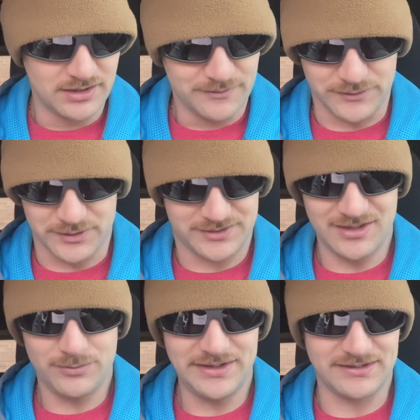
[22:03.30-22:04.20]
For
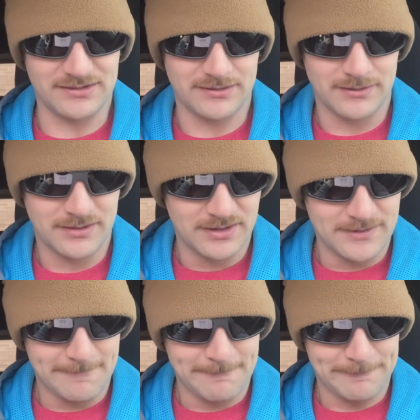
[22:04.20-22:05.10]
some reason,
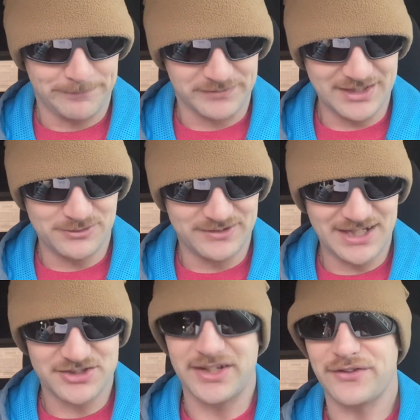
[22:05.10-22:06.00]
that was
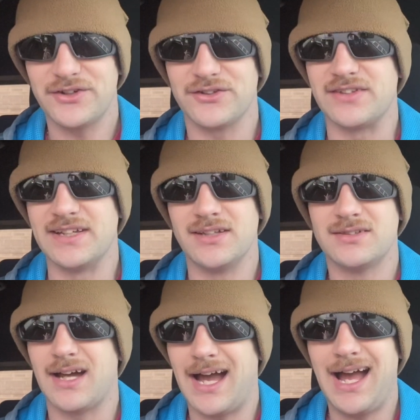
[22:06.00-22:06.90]
actually a Thursday.
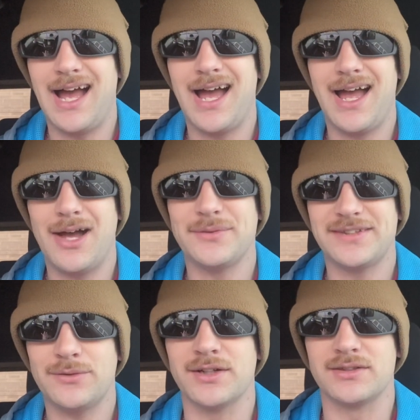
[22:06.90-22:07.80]
I was
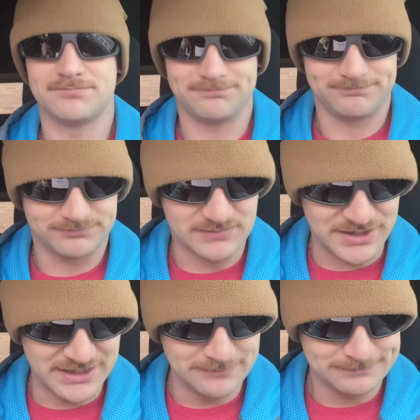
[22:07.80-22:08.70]
at work, I
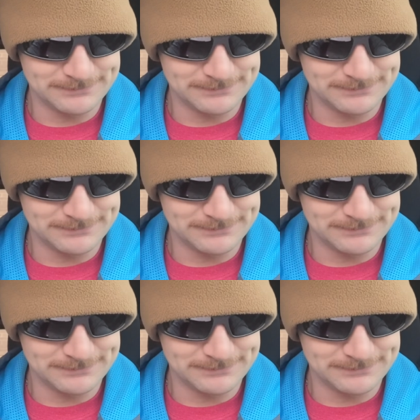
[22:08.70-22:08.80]
think.